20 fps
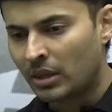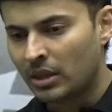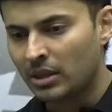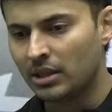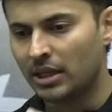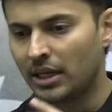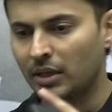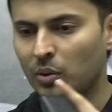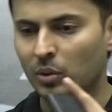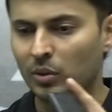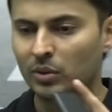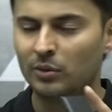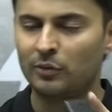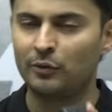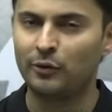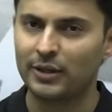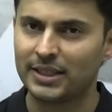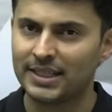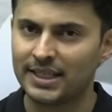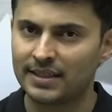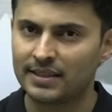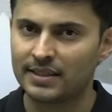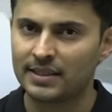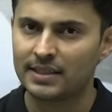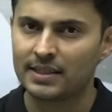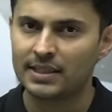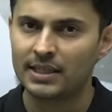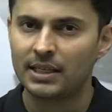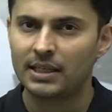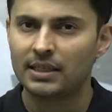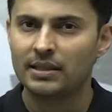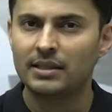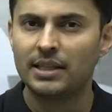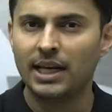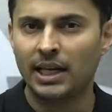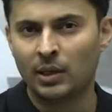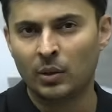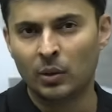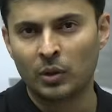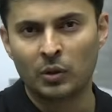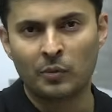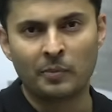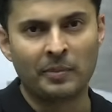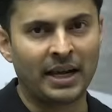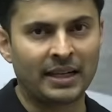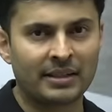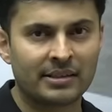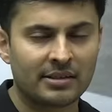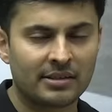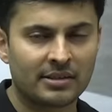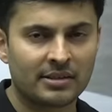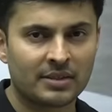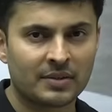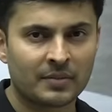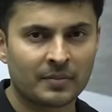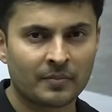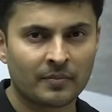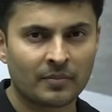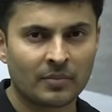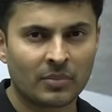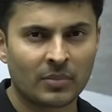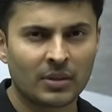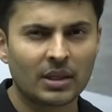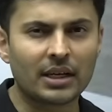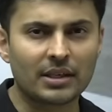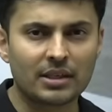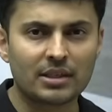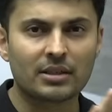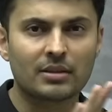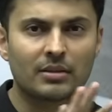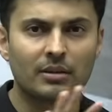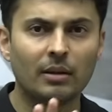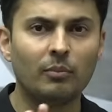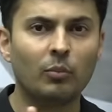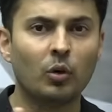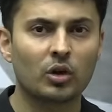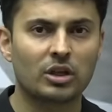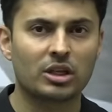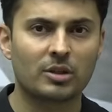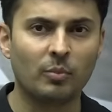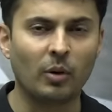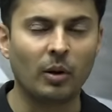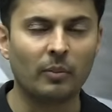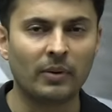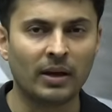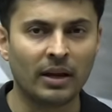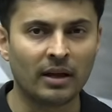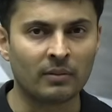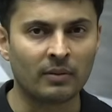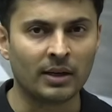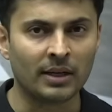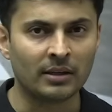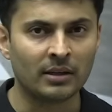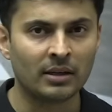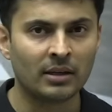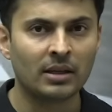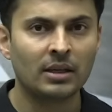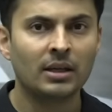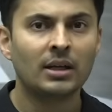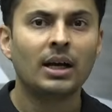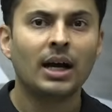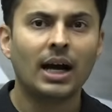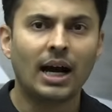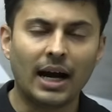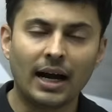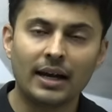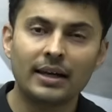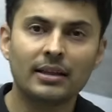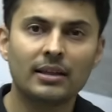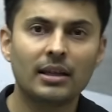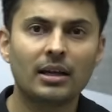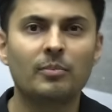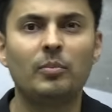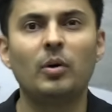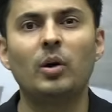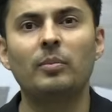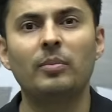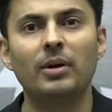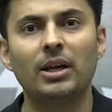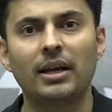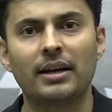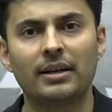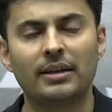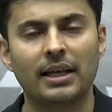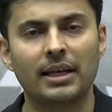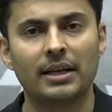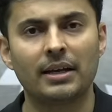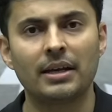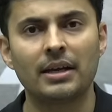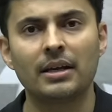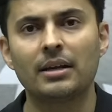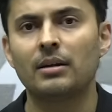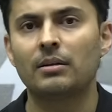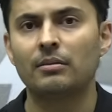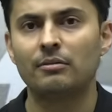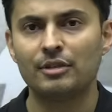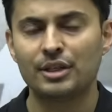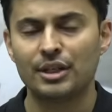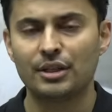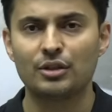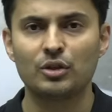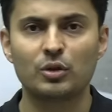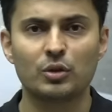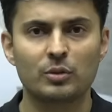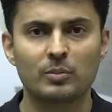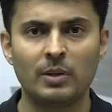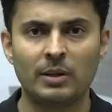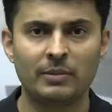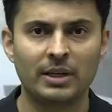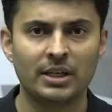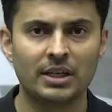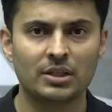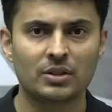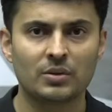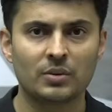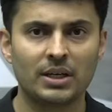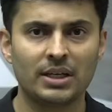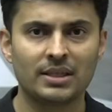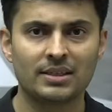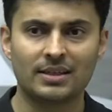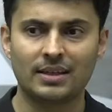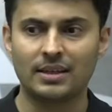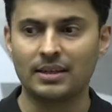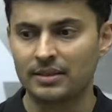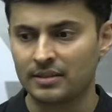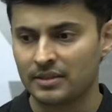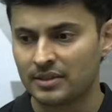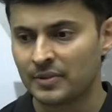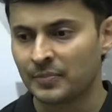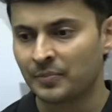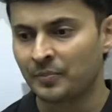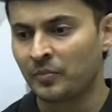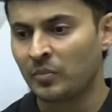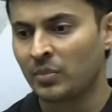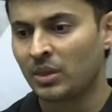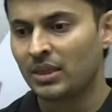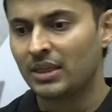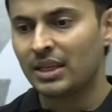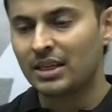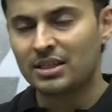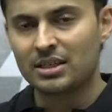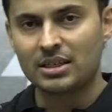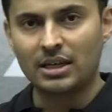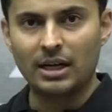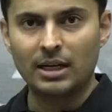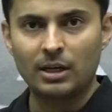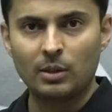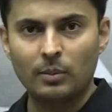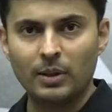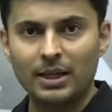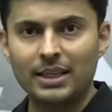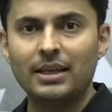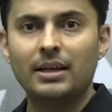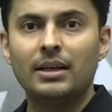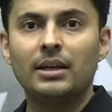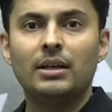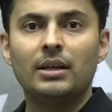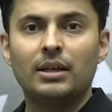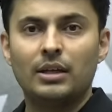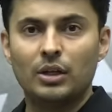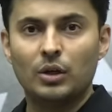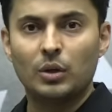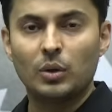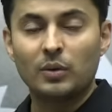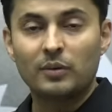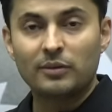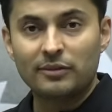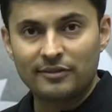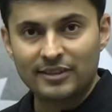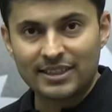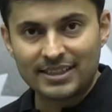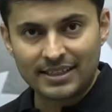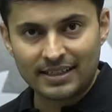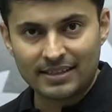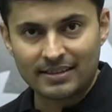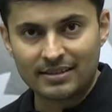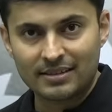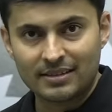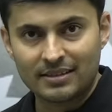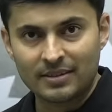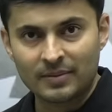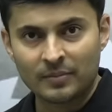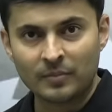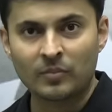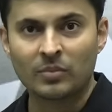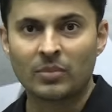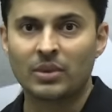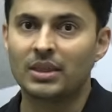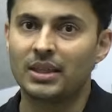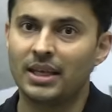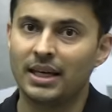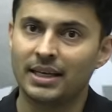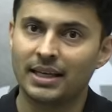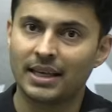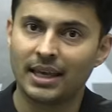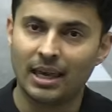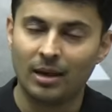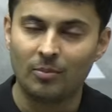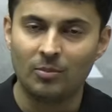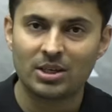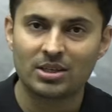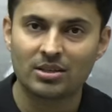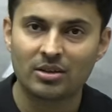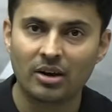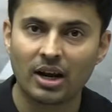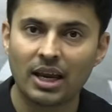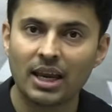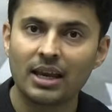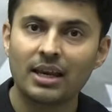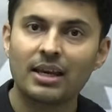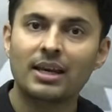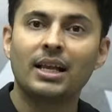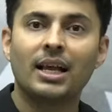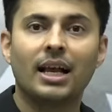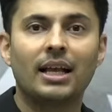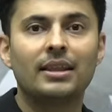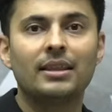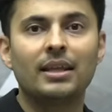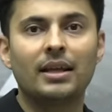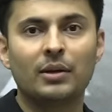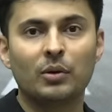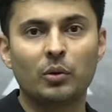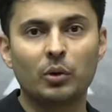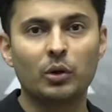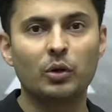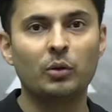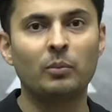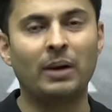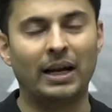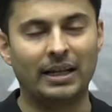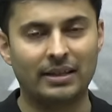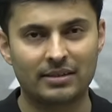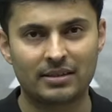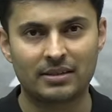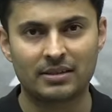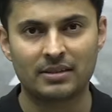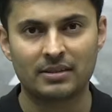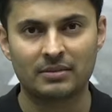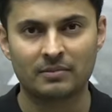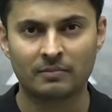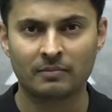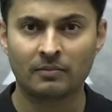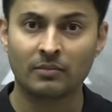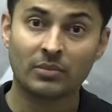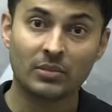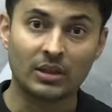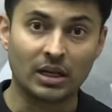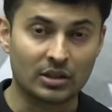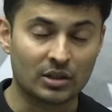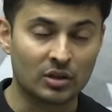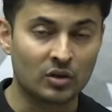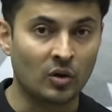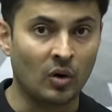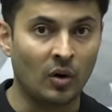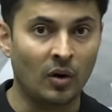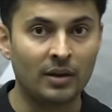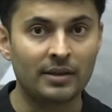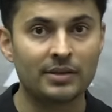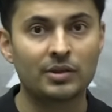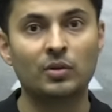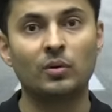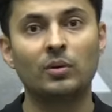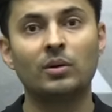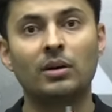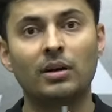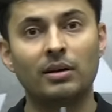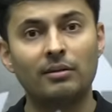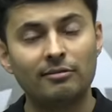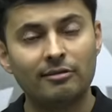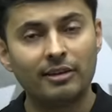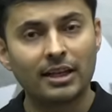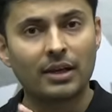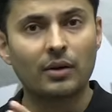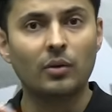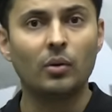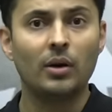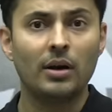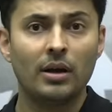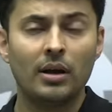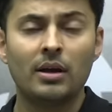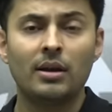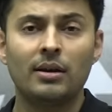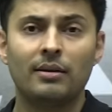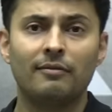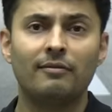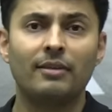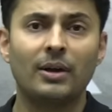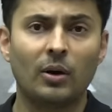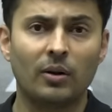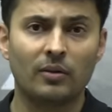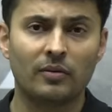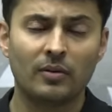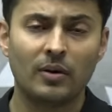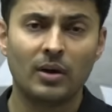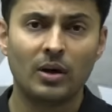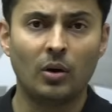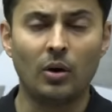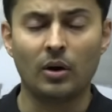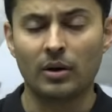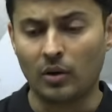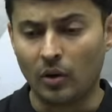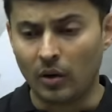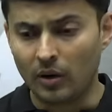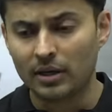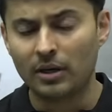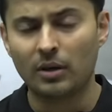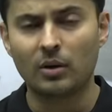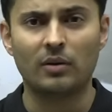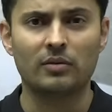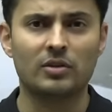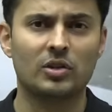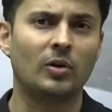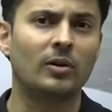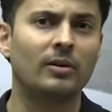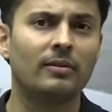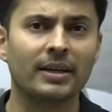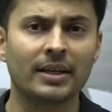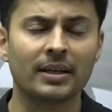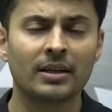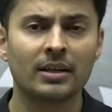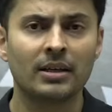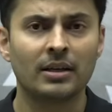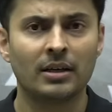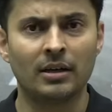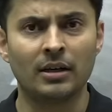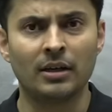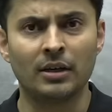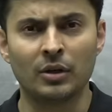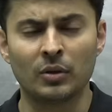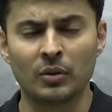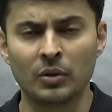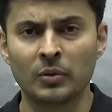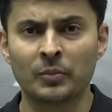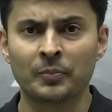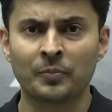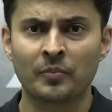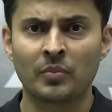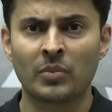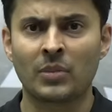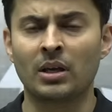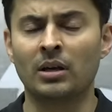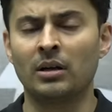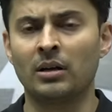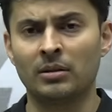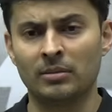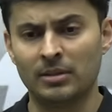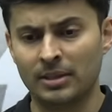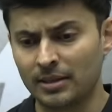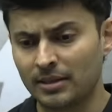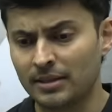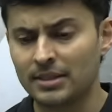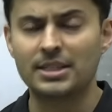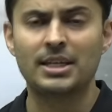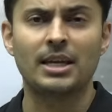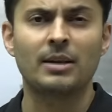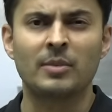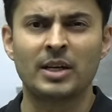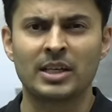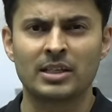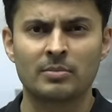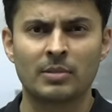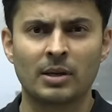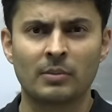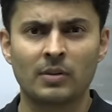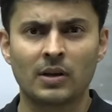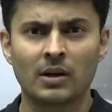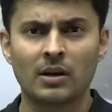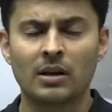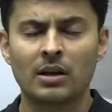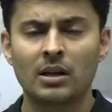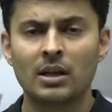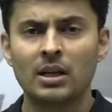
then go to physics, then go to maths. That's the most popular one. Another popular technique which is used by many students is they start with, you know, physics, then chemistry, and then go to maths. That's also a very good way of or order of solving, uh, you know, uh, the JEE mains paper.